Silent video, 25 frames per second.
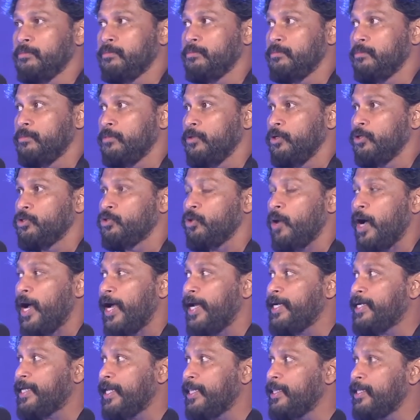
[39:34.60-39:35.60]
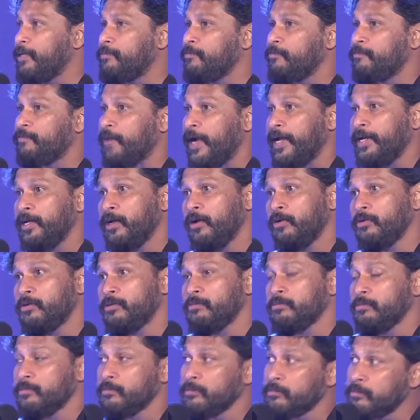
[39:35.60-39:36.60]
So I tell them, find out
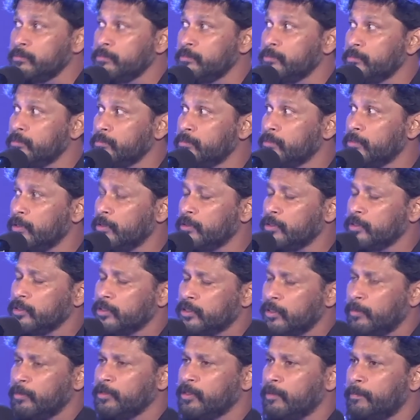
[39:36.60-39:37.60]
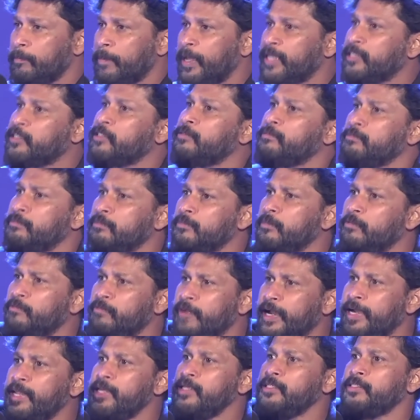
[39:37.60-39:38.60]
some of the best
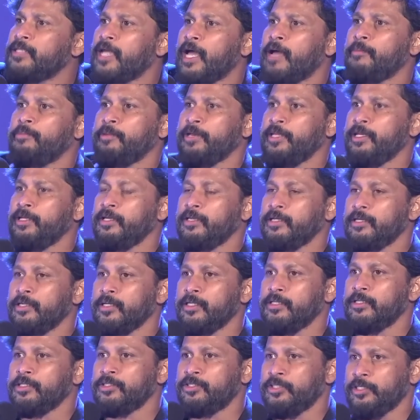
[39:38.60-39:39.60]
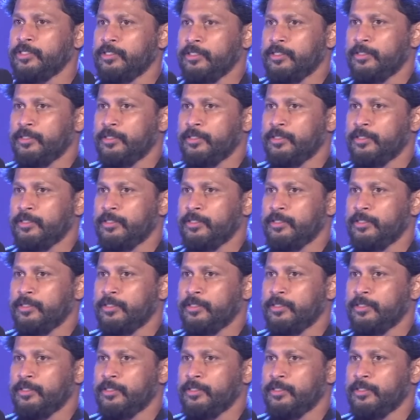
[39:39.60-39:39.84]
weddings happening in the city.